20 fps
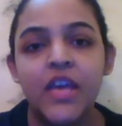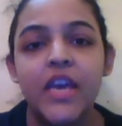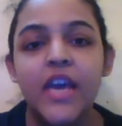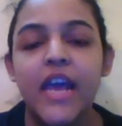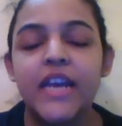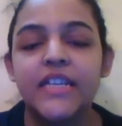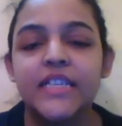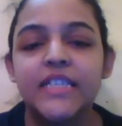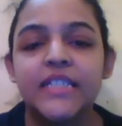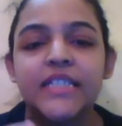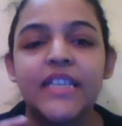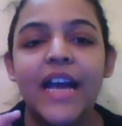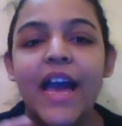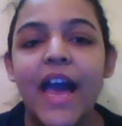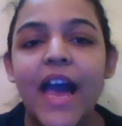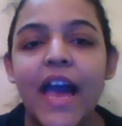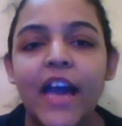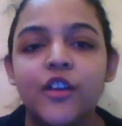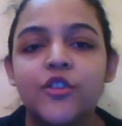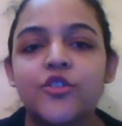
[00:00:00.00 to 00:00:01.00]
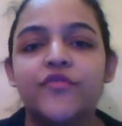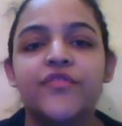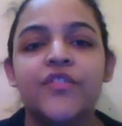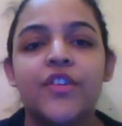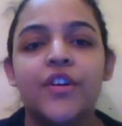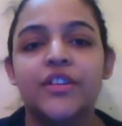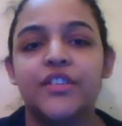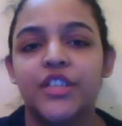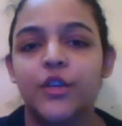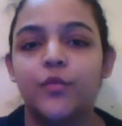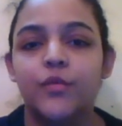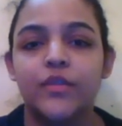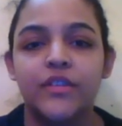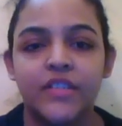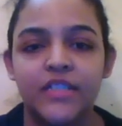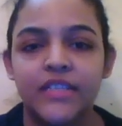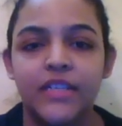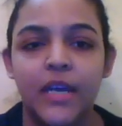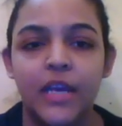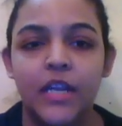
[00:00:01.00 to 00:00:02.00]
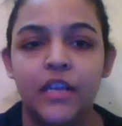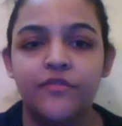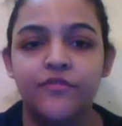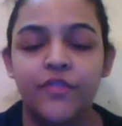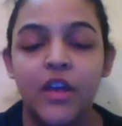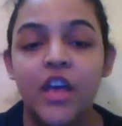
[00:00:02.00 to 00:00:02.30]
It is the act of hurting oneself